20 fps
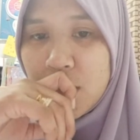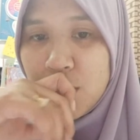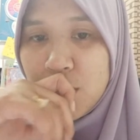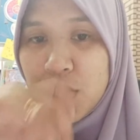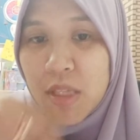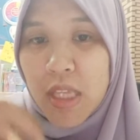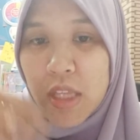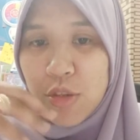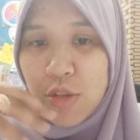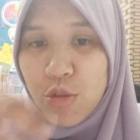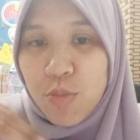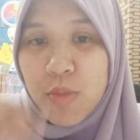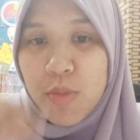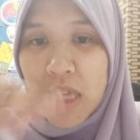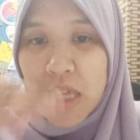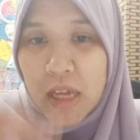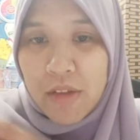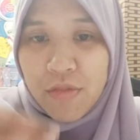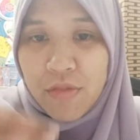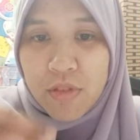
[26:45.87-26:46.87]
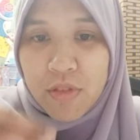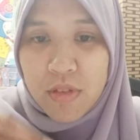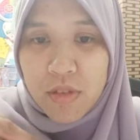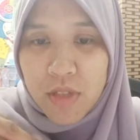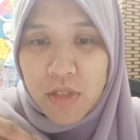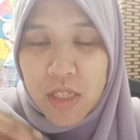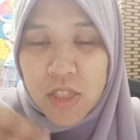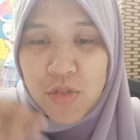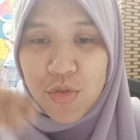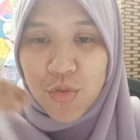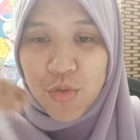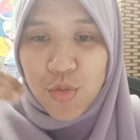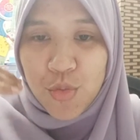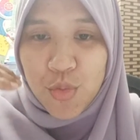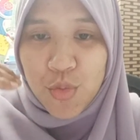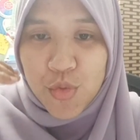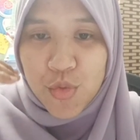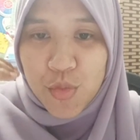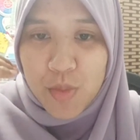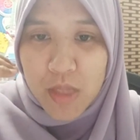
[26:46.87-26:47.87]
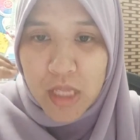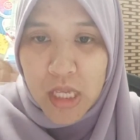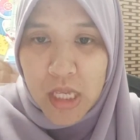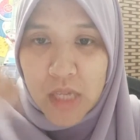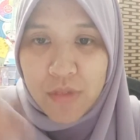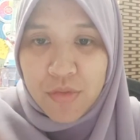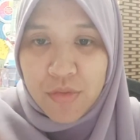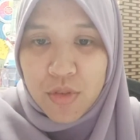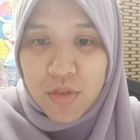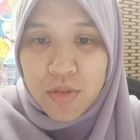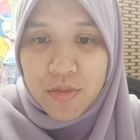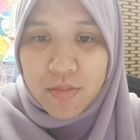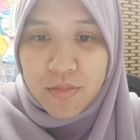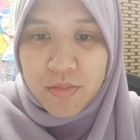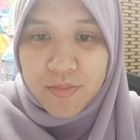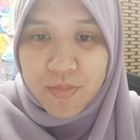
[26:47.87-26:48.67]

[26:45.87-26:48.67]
be careful. Okay, to be careful.